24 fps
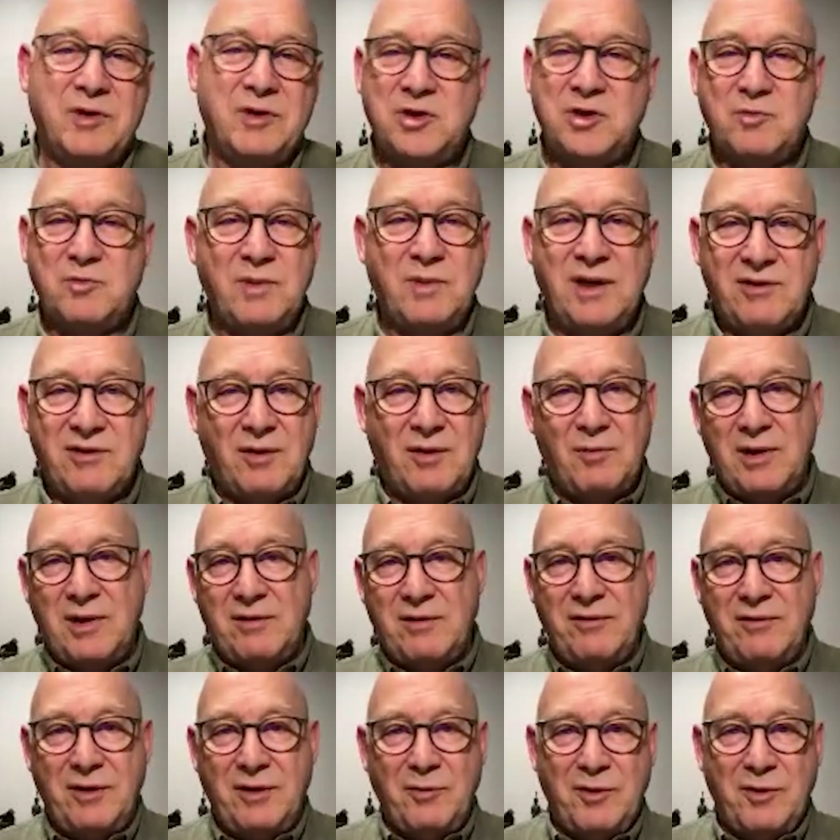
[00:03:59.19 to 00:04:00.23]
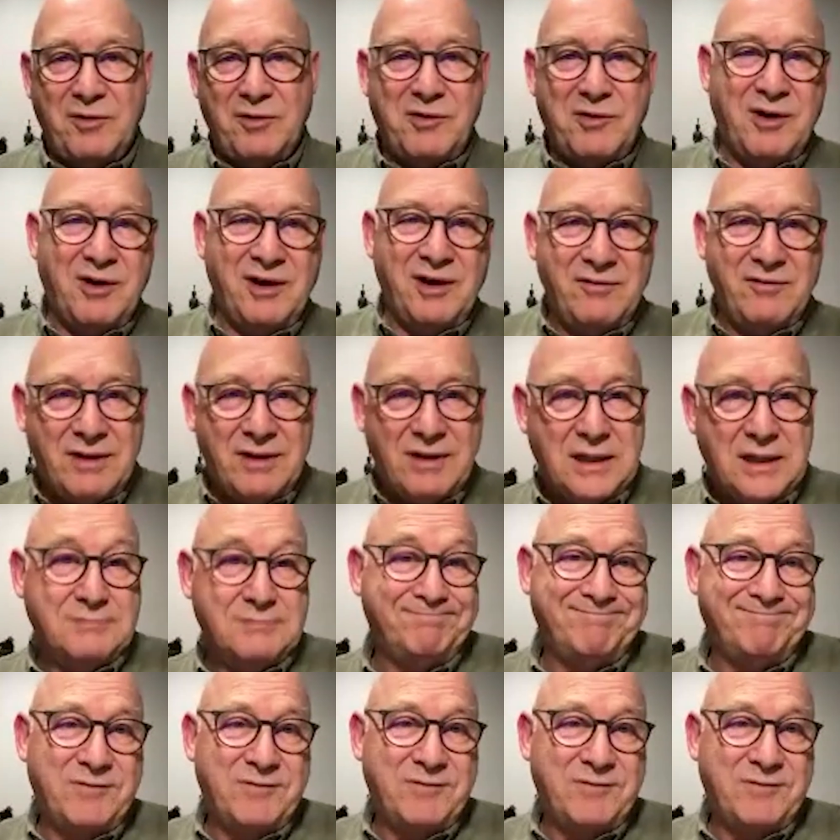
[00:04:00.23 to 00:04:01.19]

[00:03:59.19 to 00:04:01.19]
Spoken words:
which means I'm living with kind of the